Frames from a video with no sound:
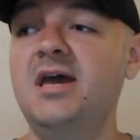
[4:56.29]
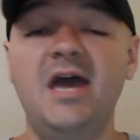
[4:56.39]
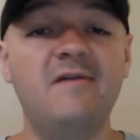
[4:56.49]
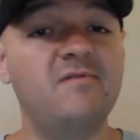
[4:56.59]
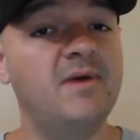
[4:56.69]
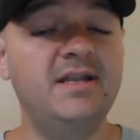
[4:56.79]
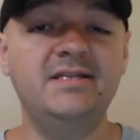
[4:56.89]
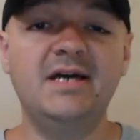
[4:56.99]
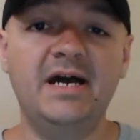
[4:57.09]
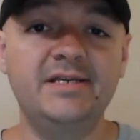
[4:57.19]
everybody
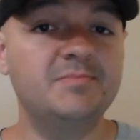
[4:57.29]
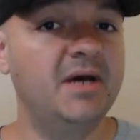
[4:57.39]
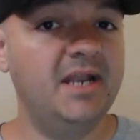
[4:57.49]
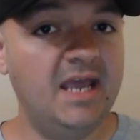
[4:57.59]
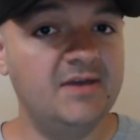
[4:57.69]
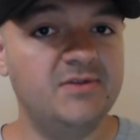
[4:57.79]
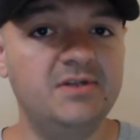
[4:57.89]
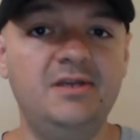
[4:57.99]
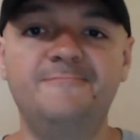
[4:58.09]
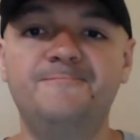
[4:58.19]
dies but
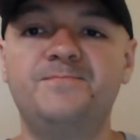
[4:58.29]
Anthony.